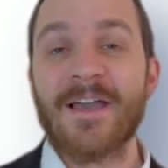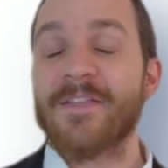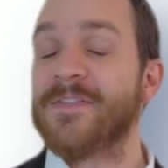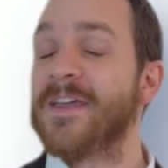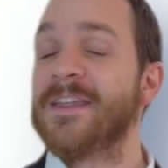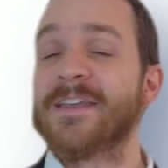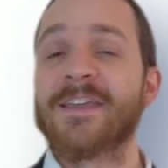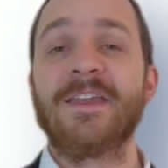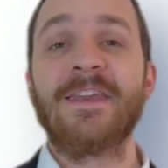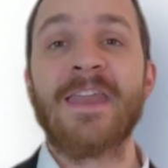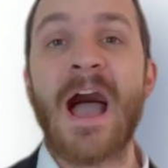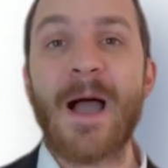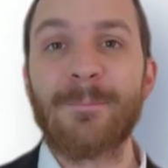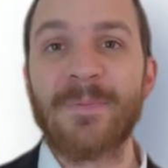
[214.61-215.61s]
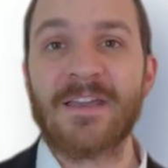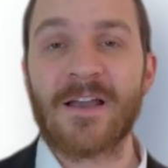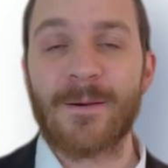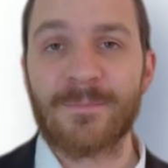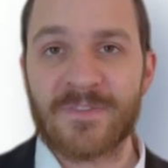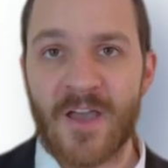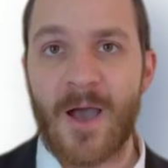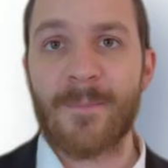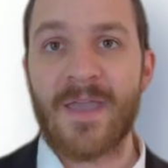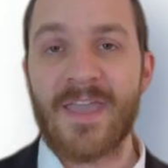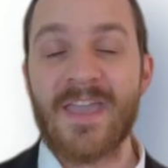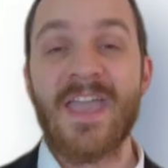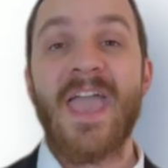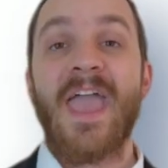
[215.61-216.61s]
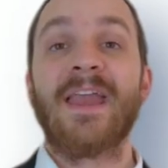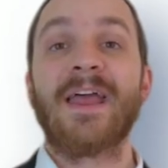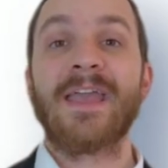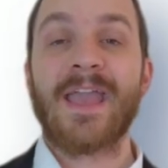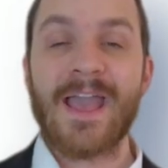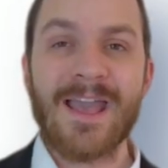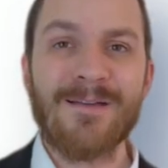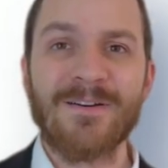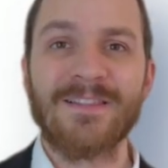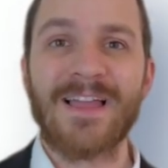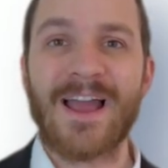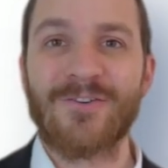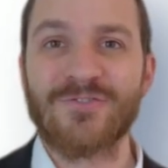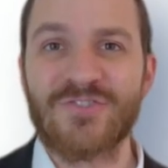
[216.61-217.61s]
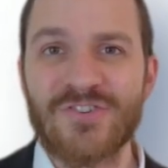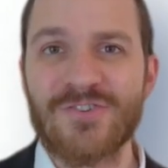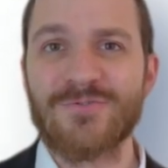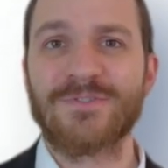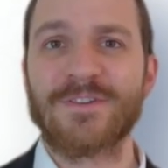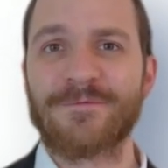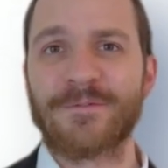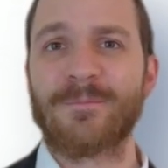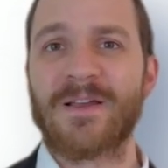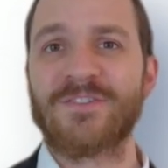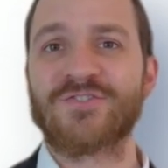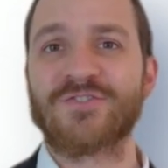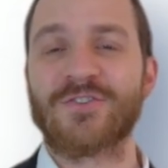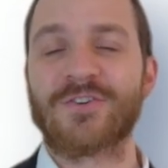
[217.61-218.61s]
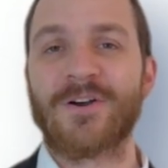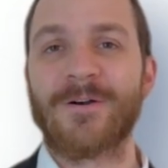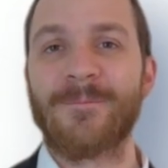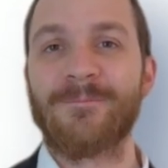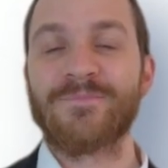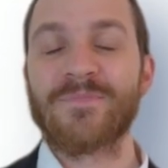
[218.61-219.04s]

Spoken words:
then it cannot become tamei, and I am allowed to use it for my sukkah.